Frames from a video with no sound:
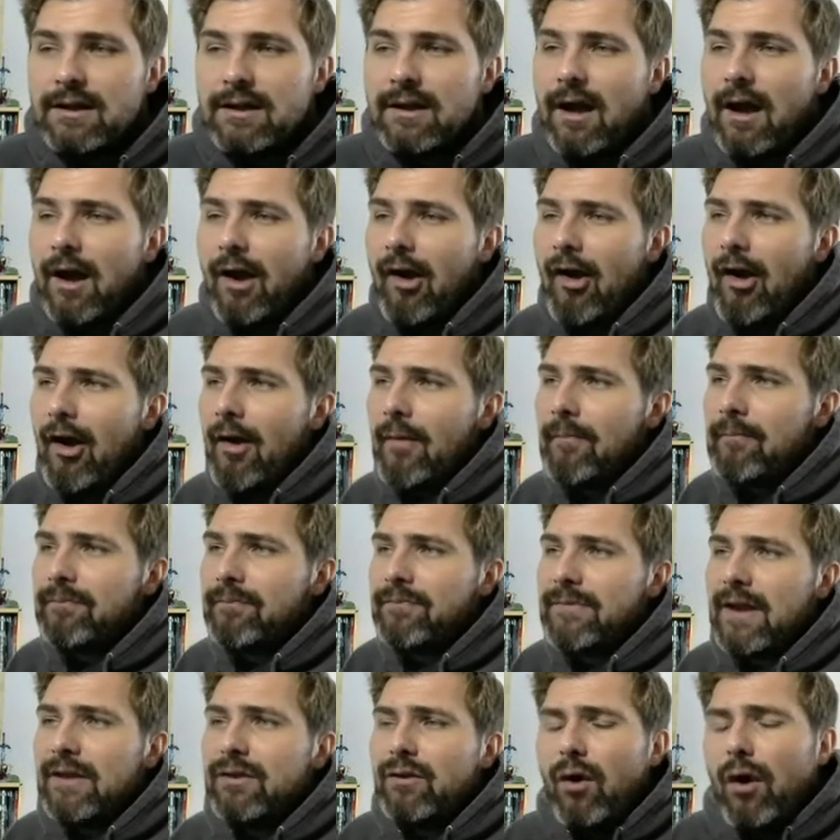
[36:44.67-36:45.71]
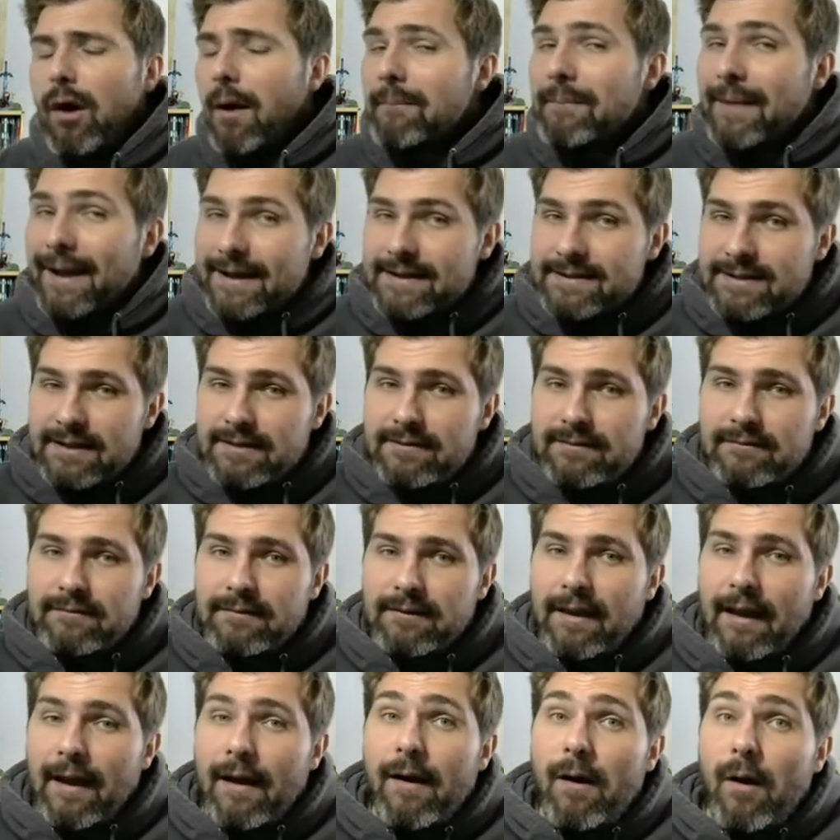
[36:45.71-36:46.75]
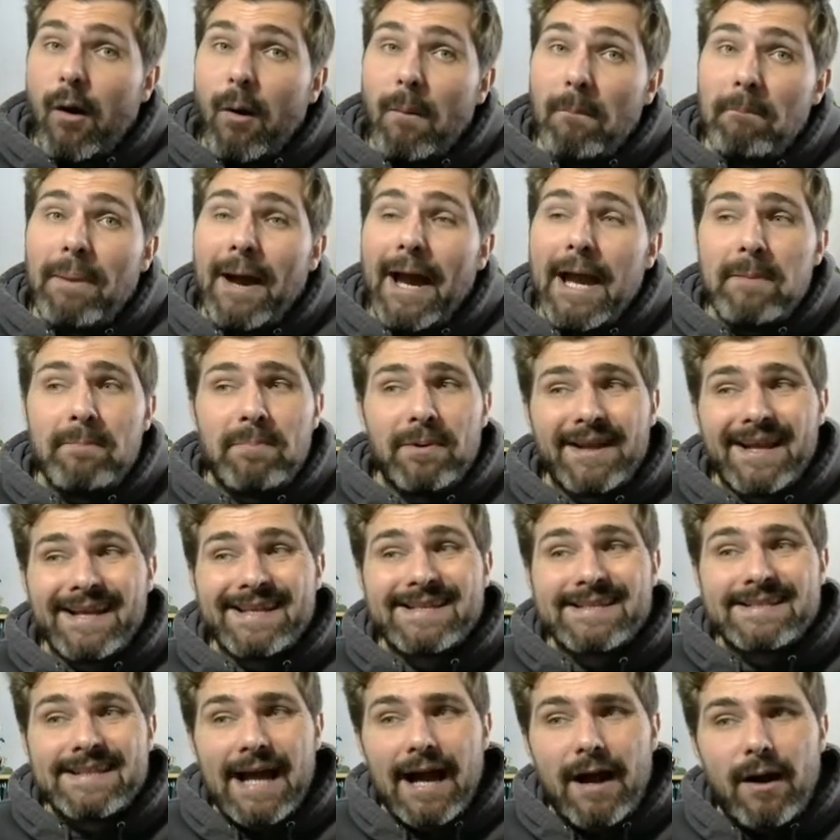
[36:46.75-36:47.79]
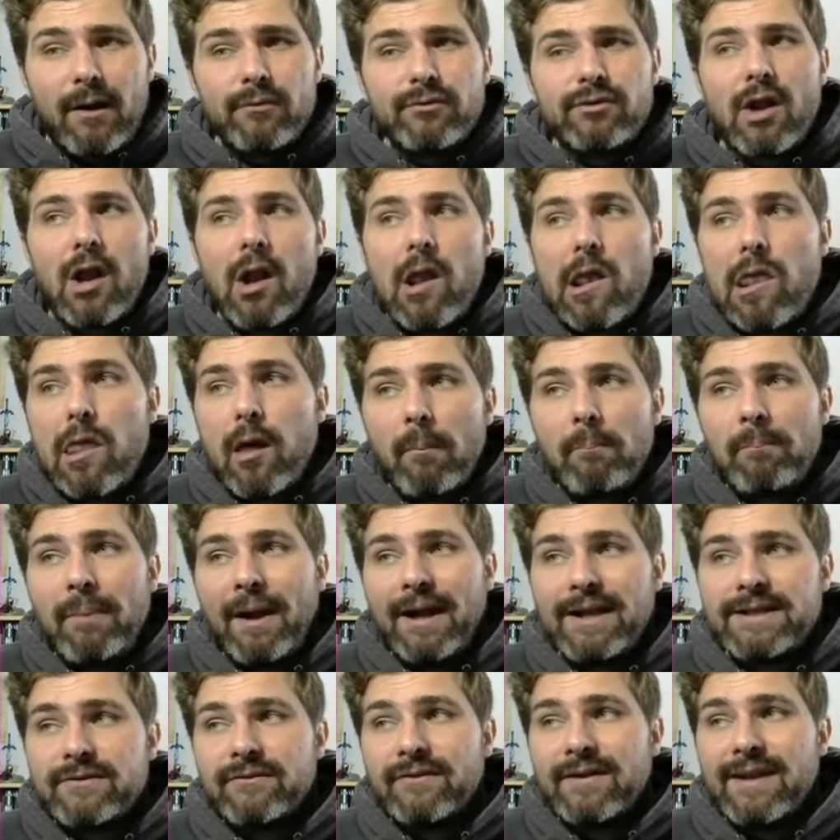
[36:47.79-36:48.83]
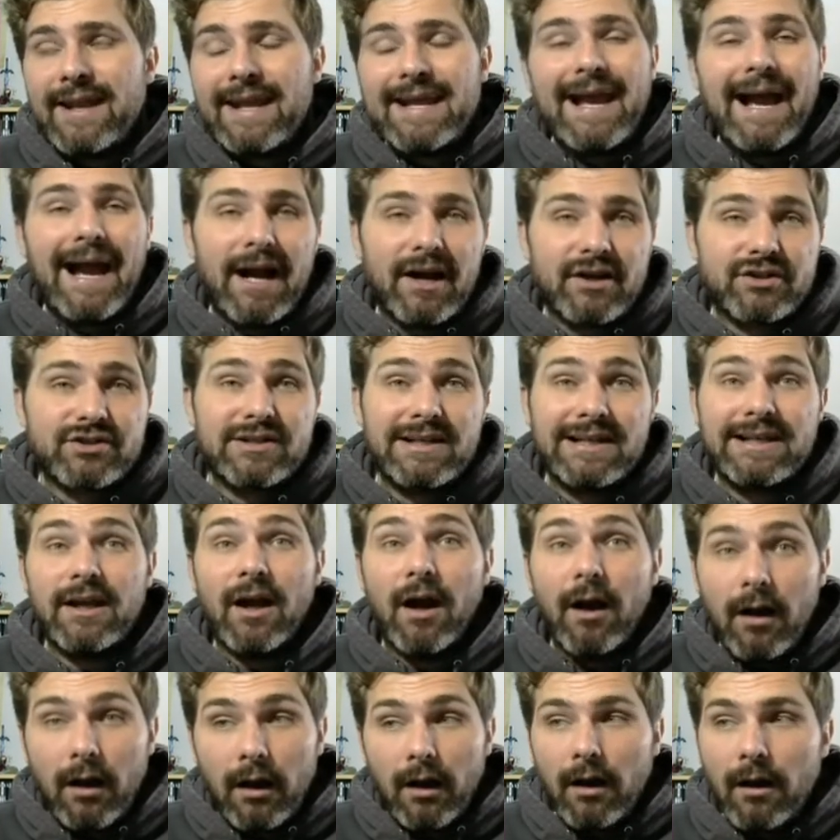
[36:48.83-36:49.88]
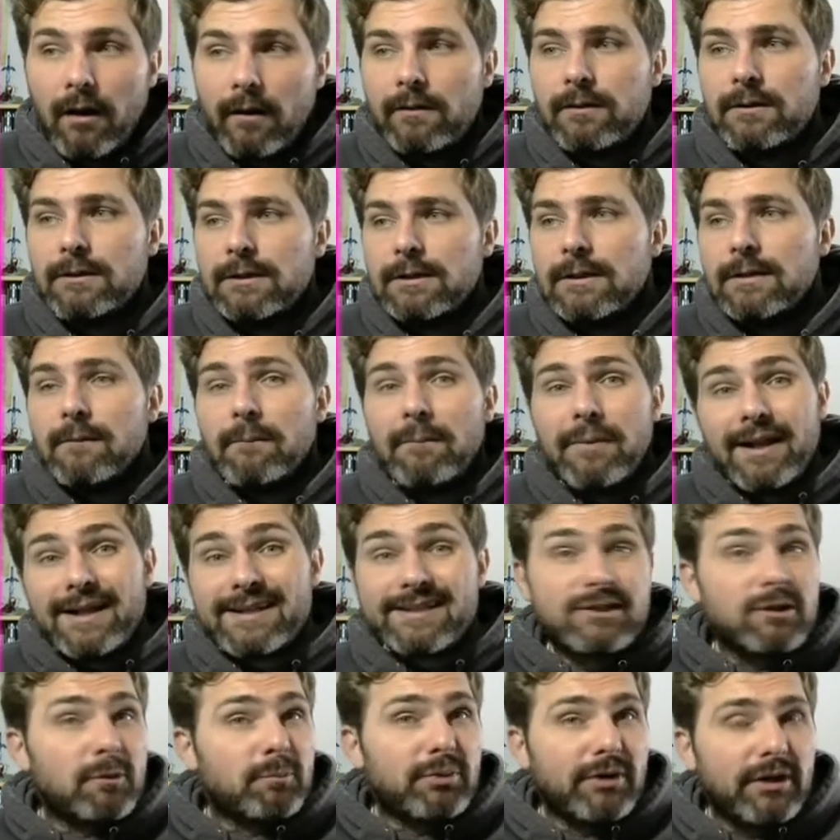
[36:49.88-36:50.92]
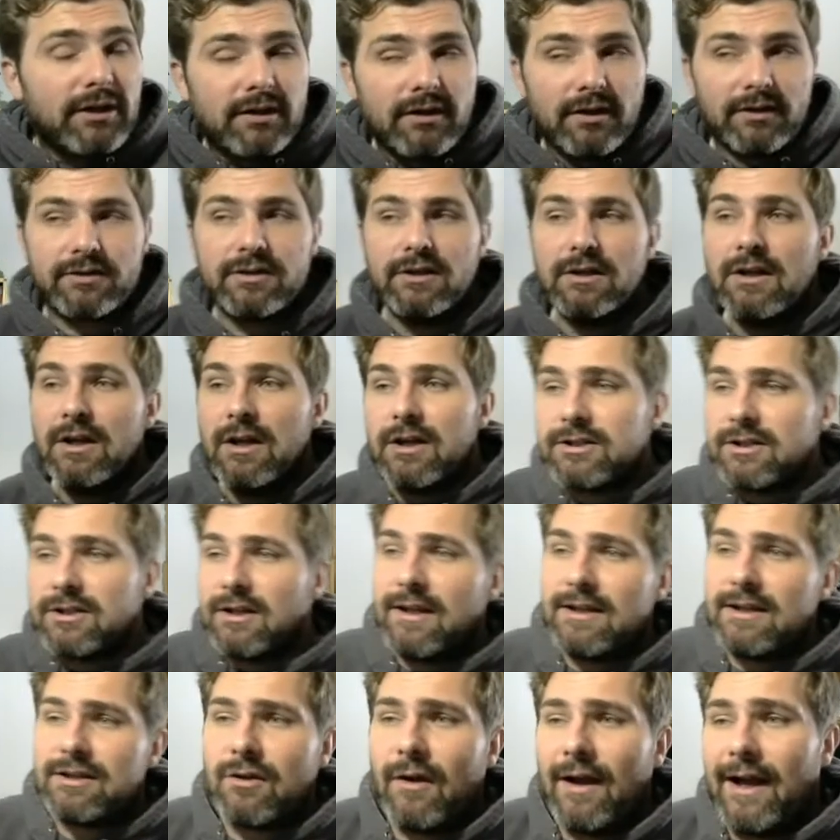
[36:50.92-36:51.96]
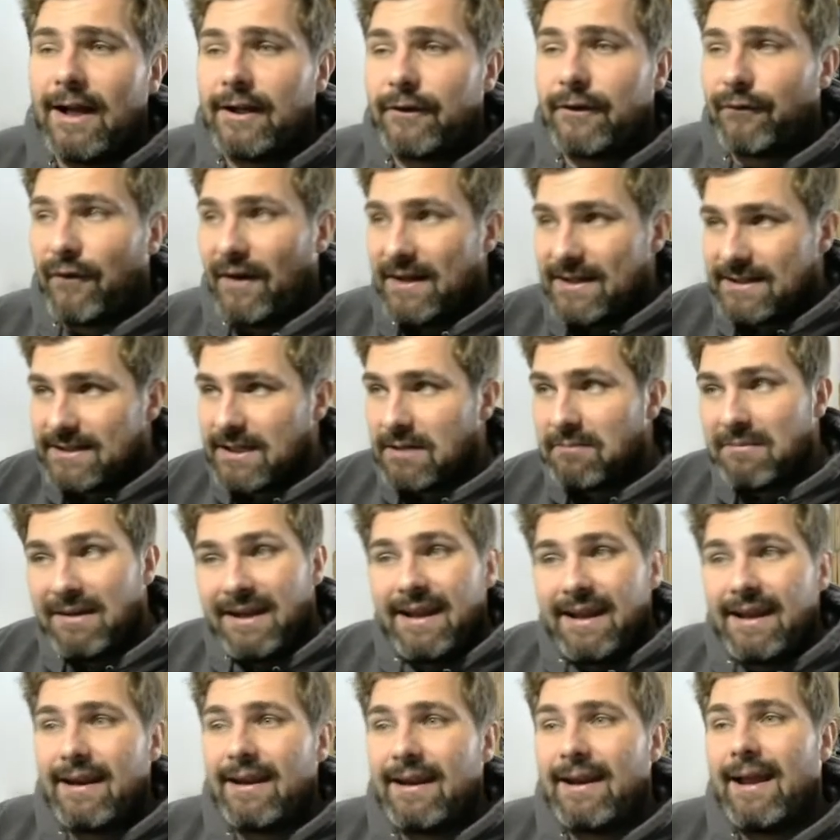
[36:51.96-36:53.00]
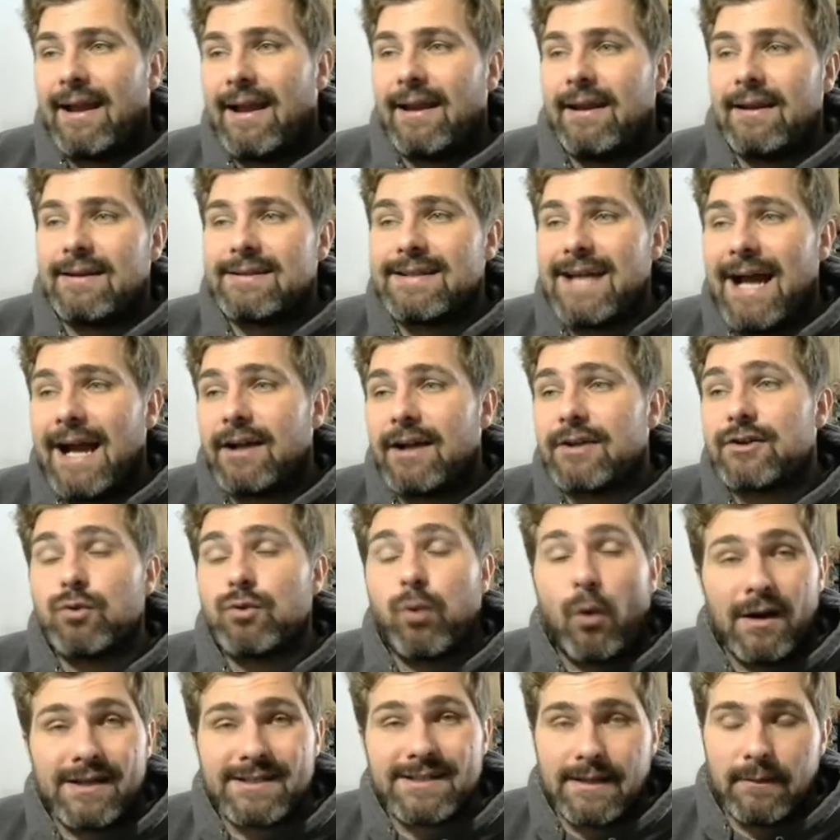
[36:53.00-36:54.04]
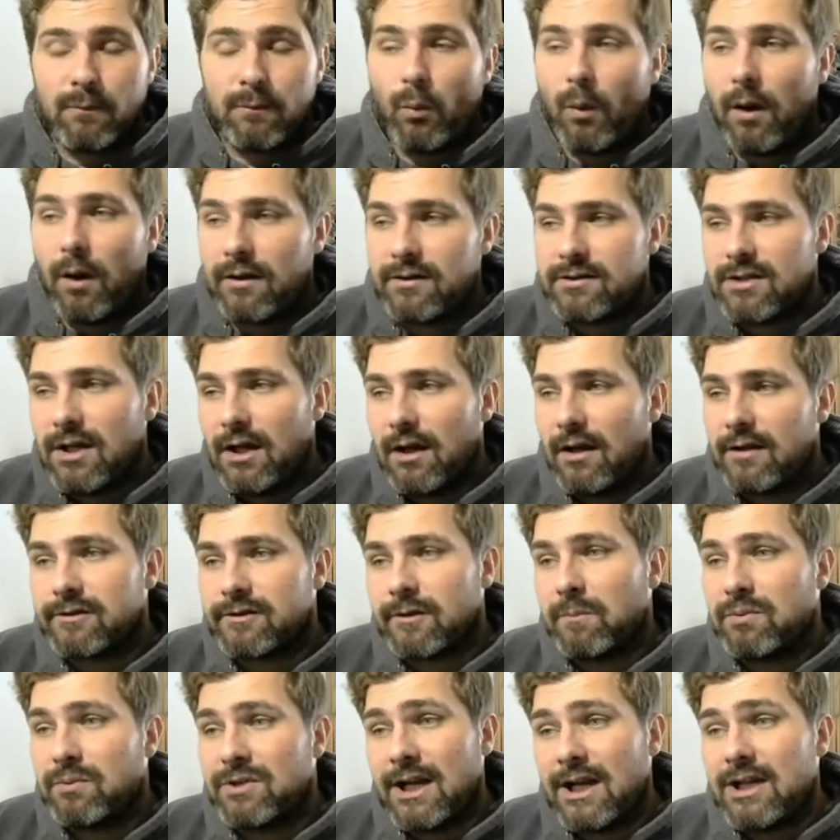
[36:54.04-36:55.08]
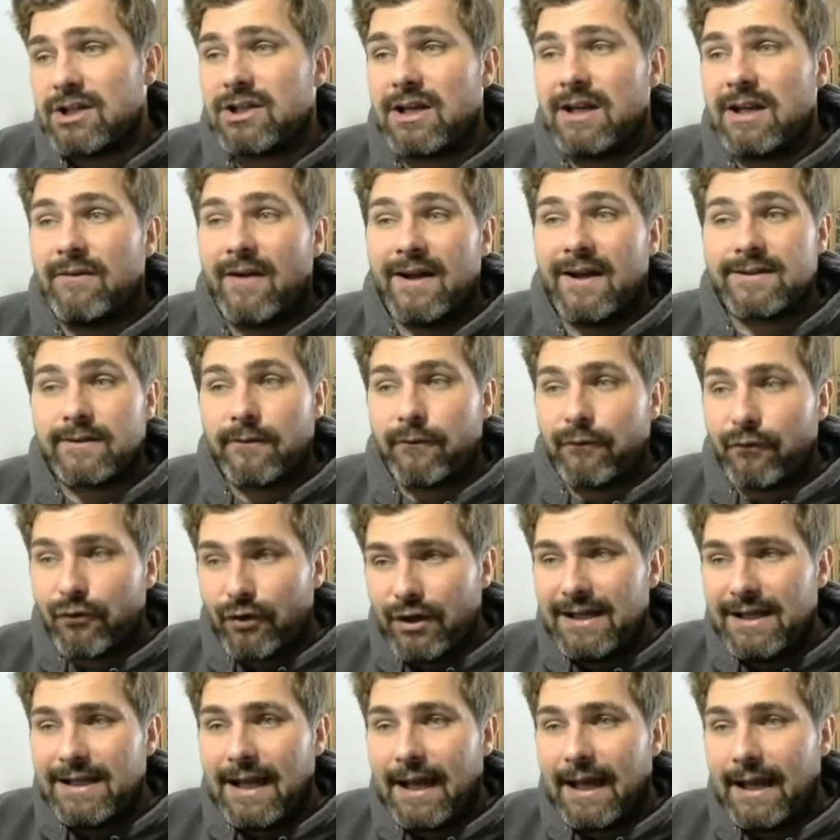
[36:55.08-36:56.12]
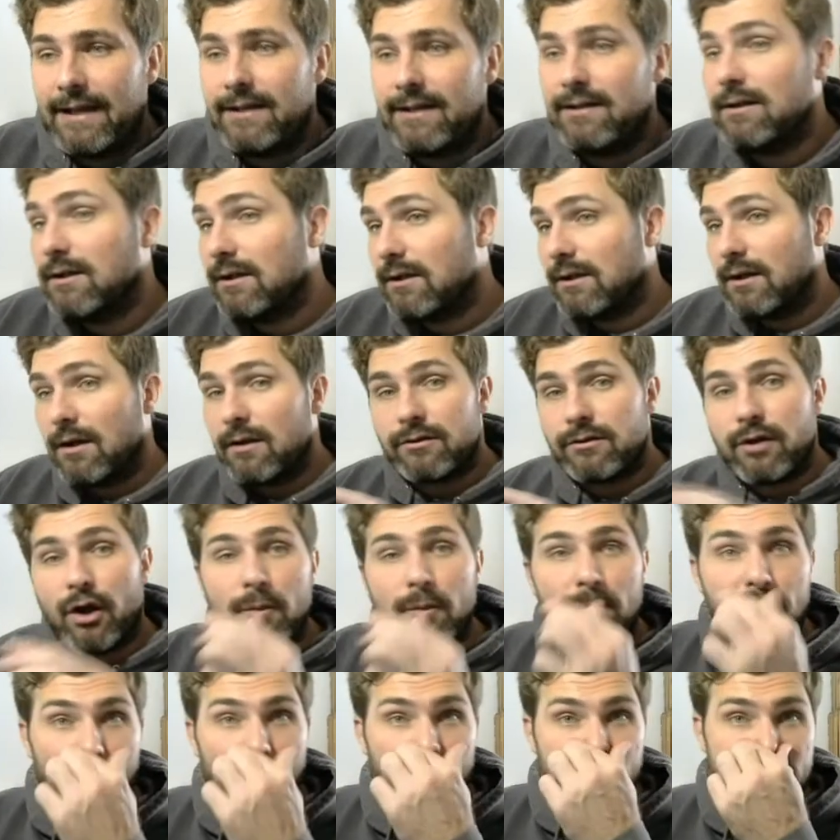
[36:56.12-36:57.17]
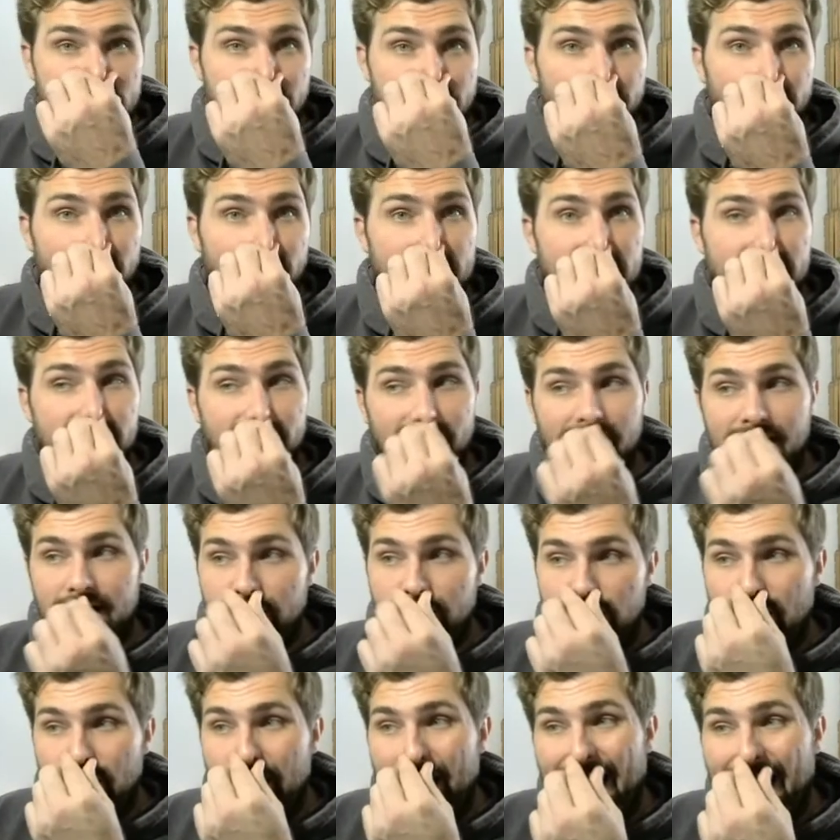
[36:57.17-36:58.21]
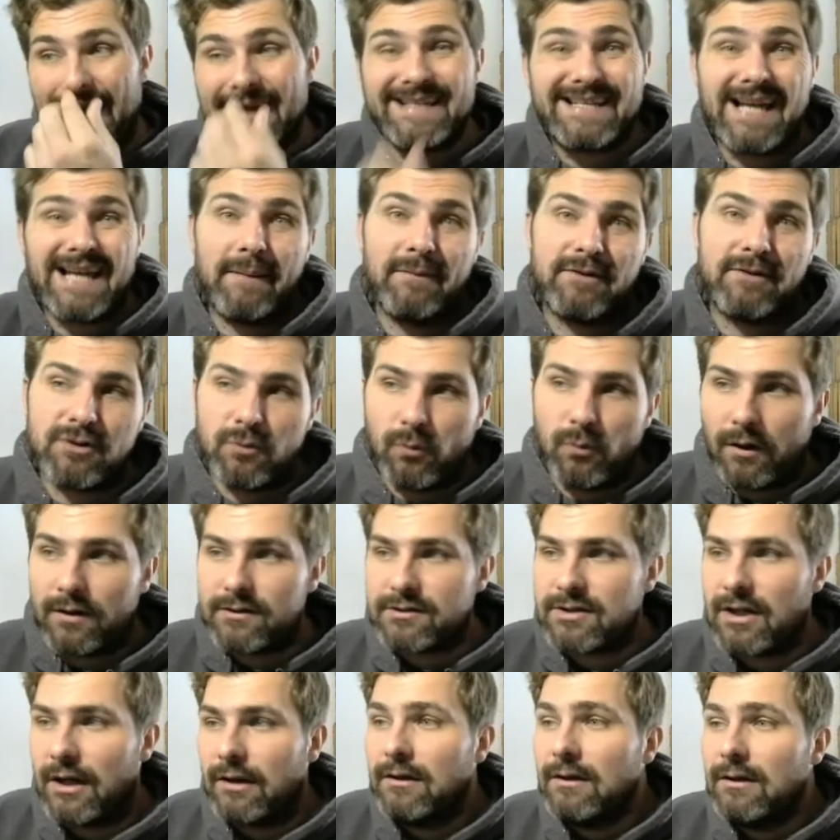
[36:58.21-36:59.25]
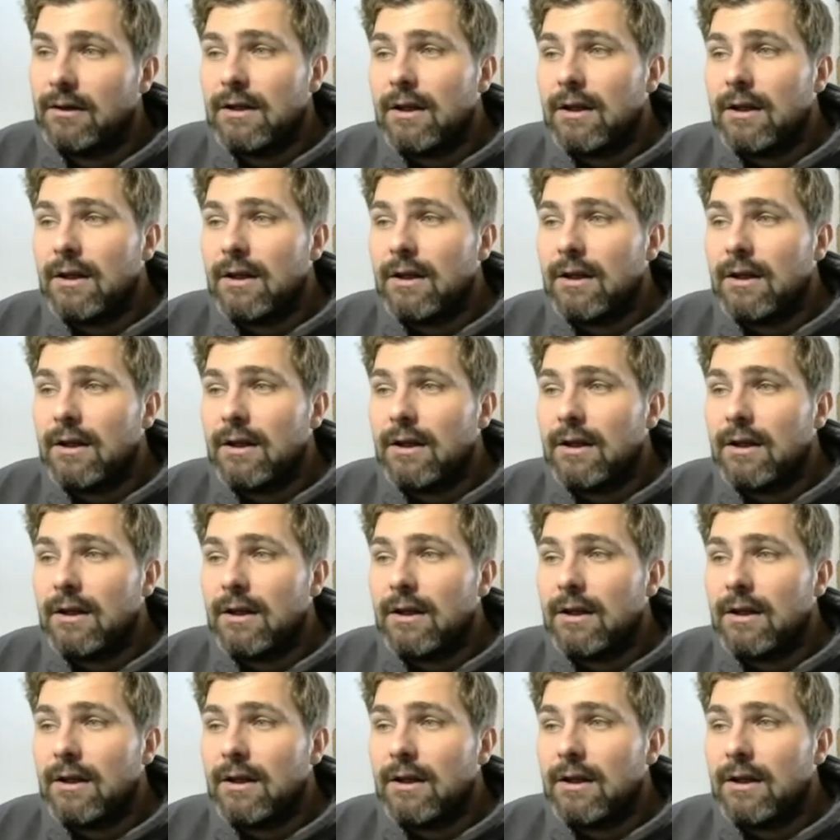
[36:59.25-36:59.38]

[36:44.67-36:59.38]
They're not amazing. On paper they sound a lot better than they actually are, but they're still pretty good. So this guy has Frenzy, meaning they can attack twice in one turn. So potentially if it has a free lane, no blockers in front of it, it can do 8 damage in one turn.